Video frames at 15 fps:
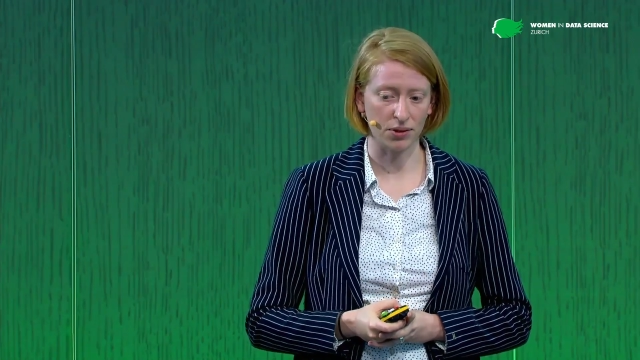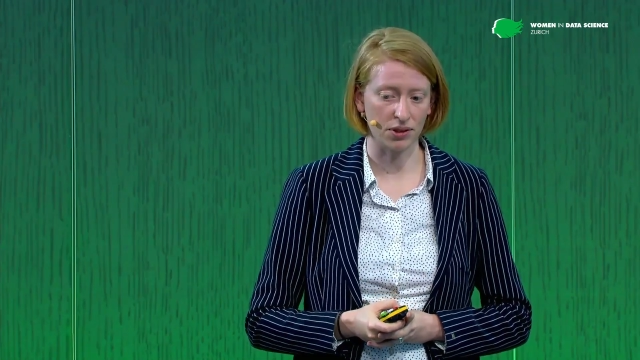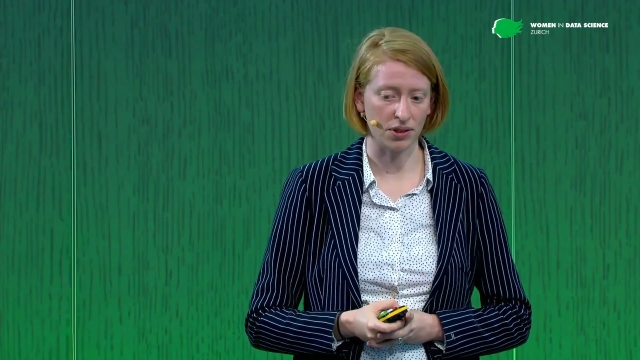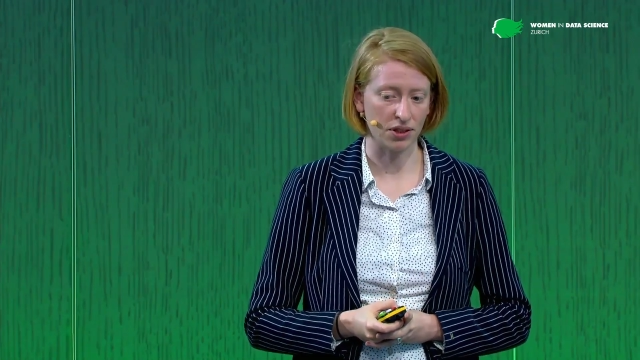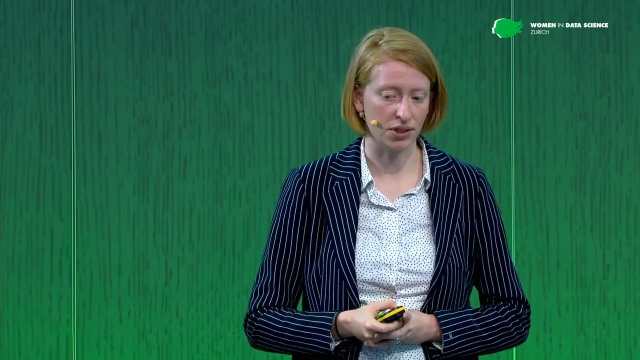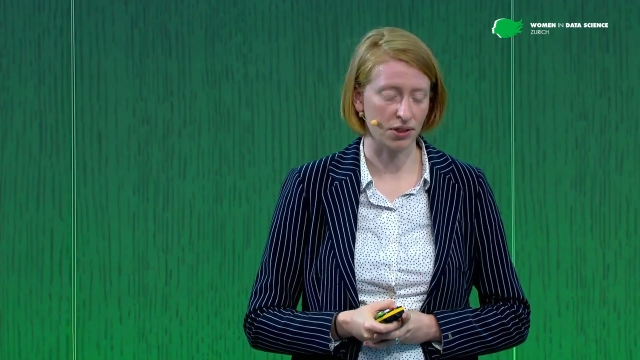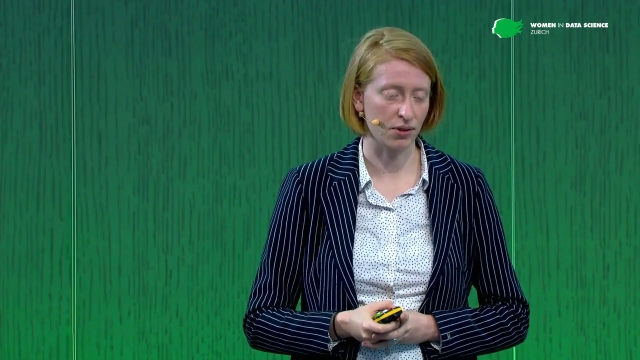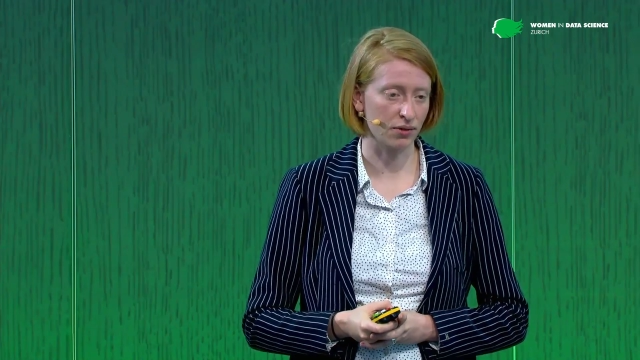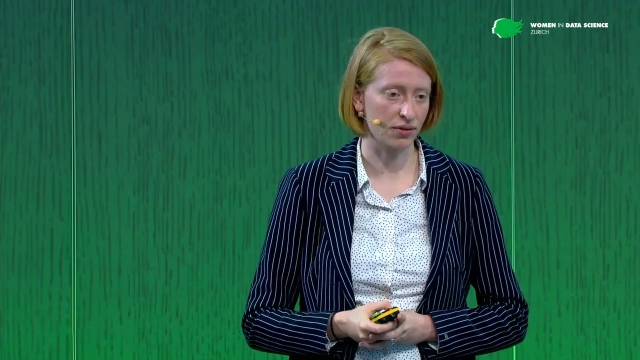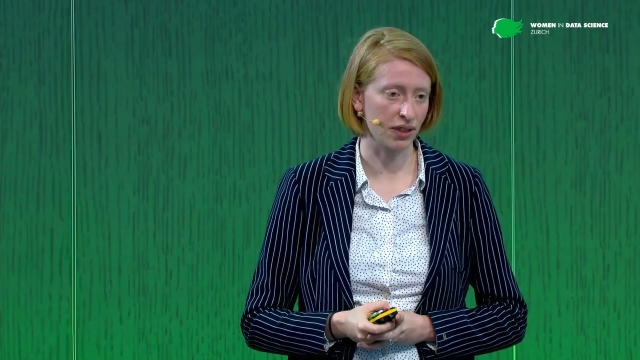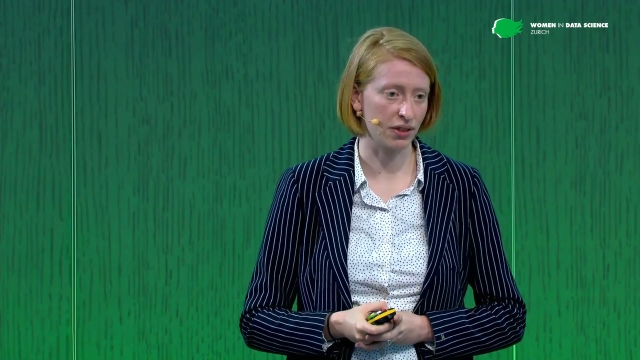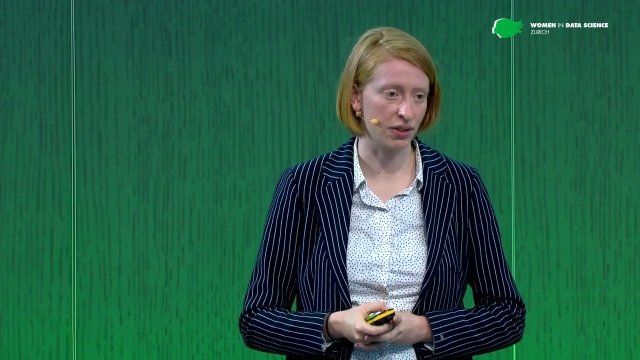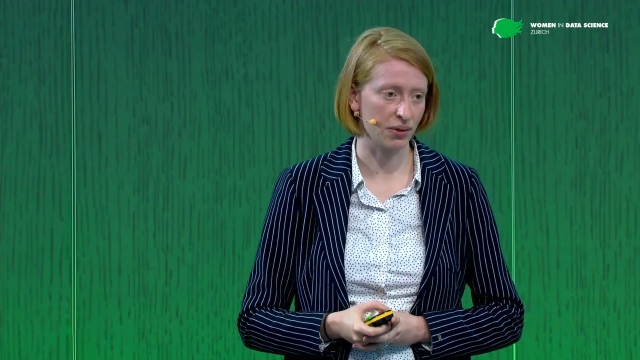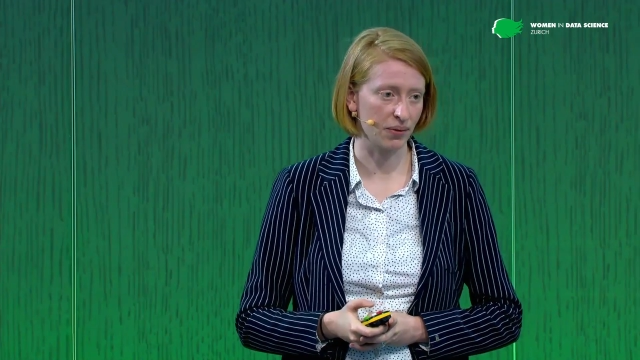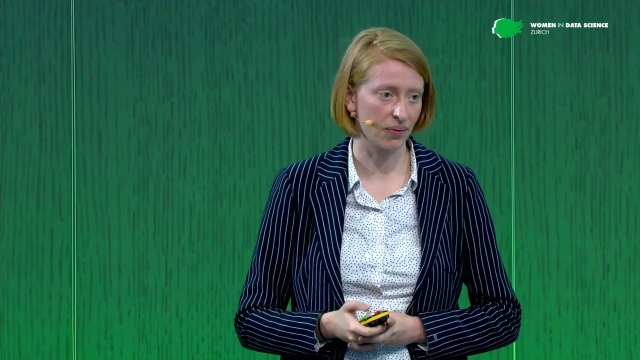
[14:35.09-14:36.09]

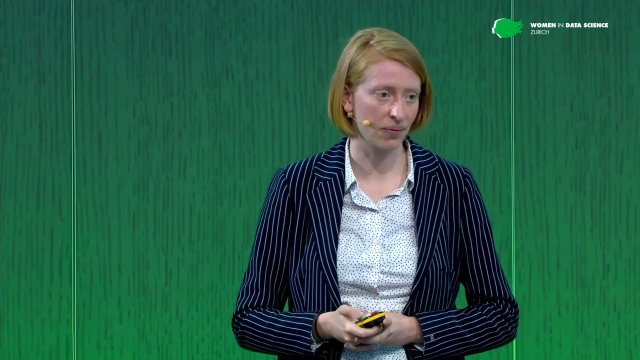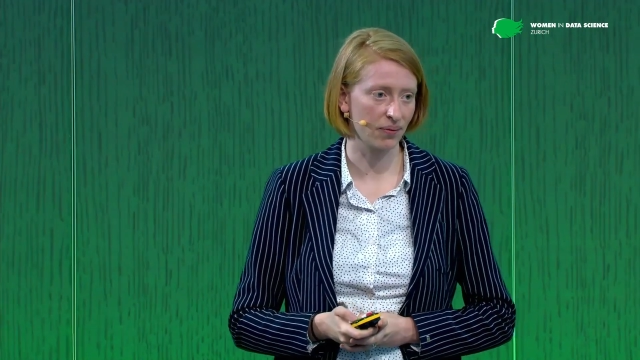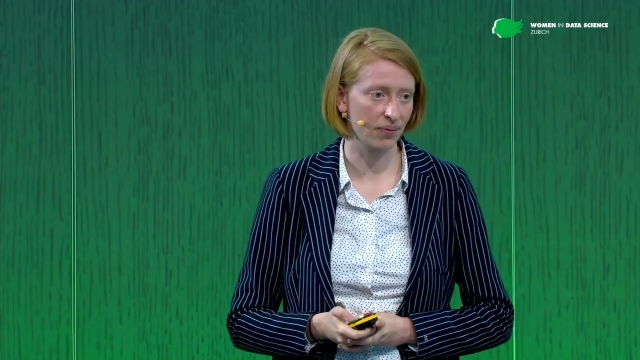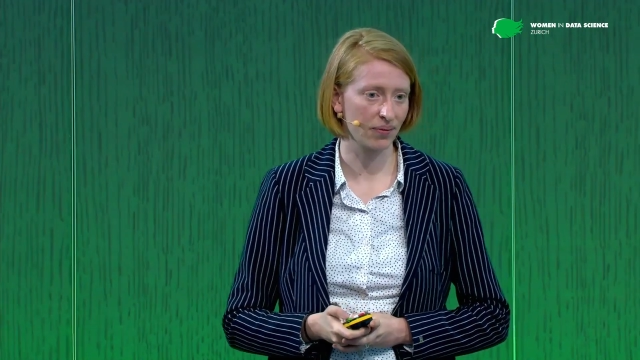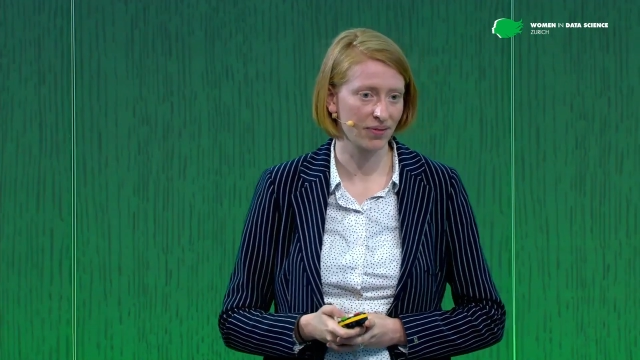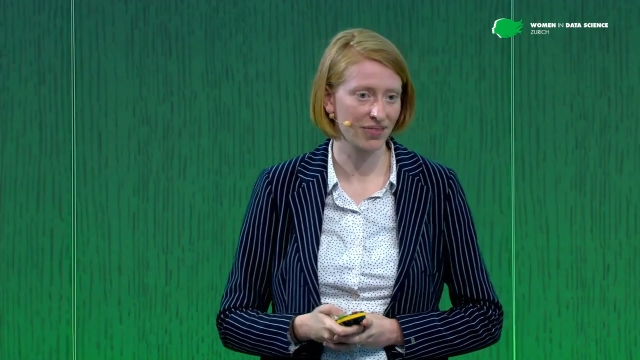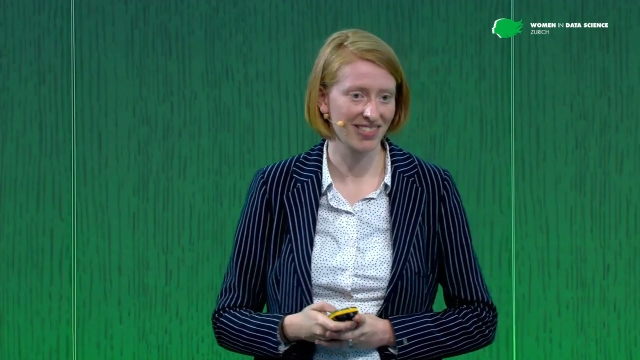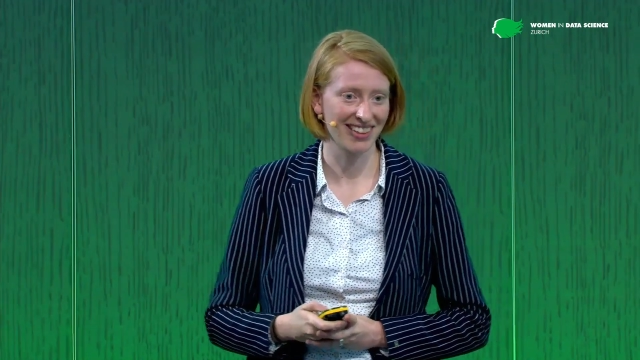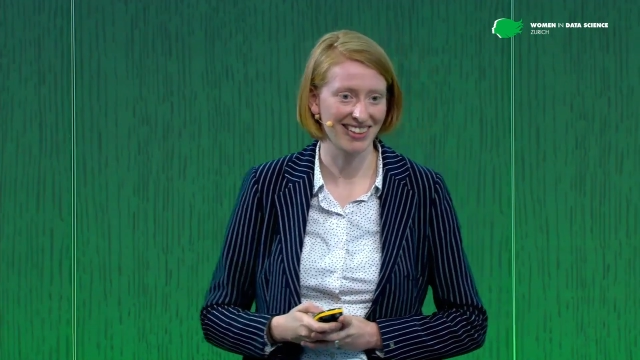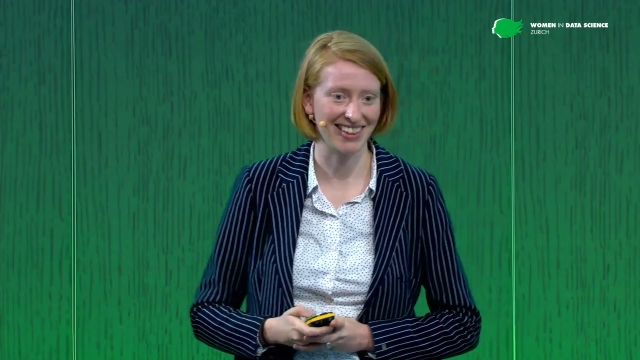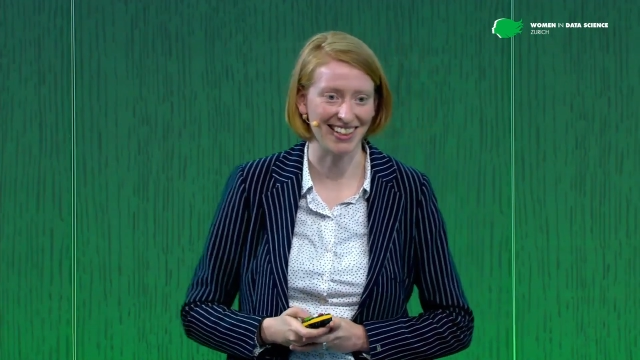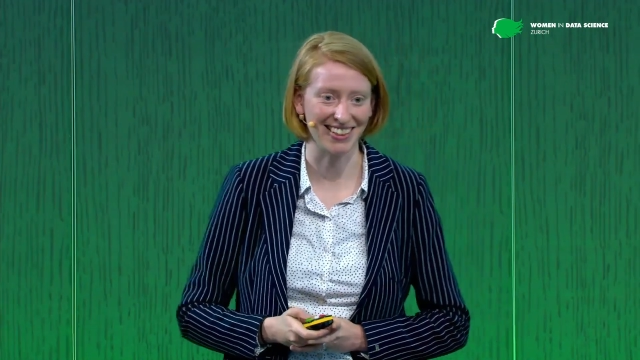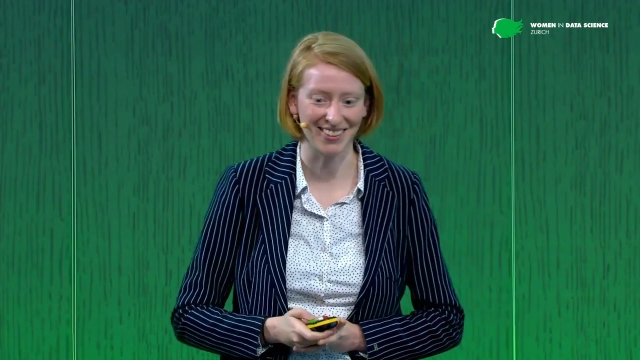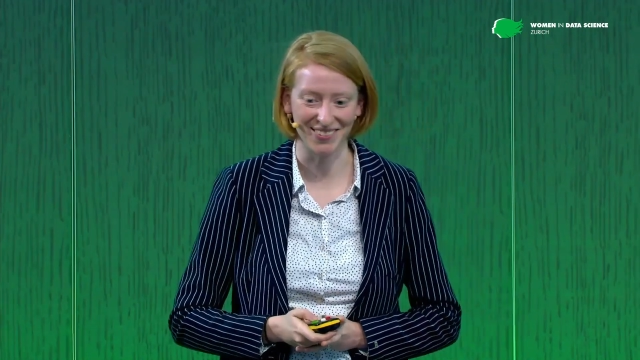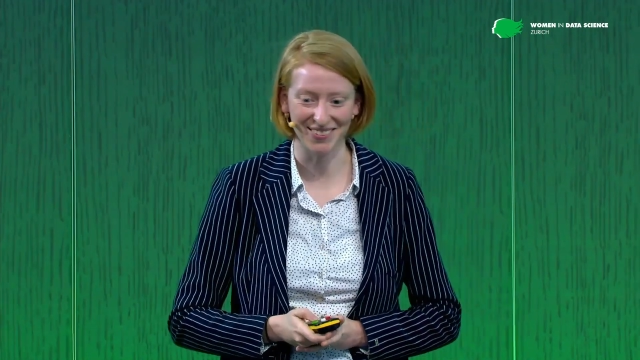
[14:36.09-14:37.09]
SARS-CoV-2.
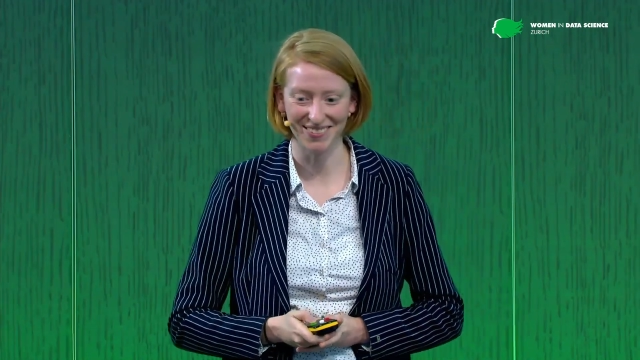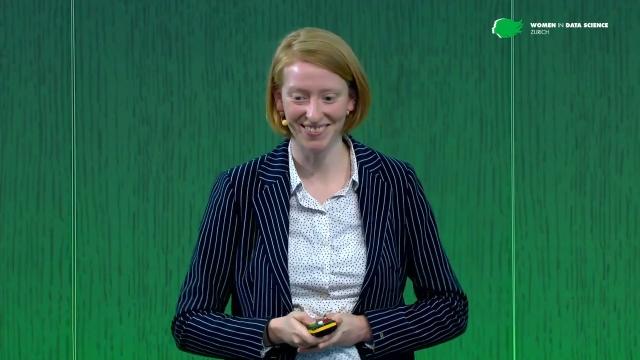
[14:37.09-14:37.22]
Thank you.